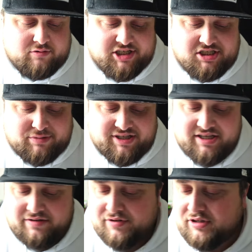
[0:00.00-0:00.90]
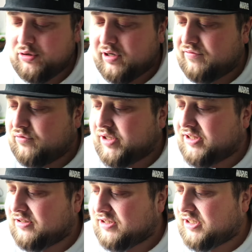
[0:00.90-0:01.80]
Question number 7. You have
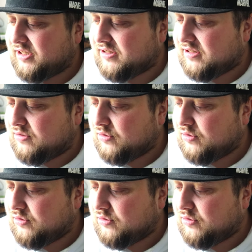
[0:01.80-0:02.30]
recently hit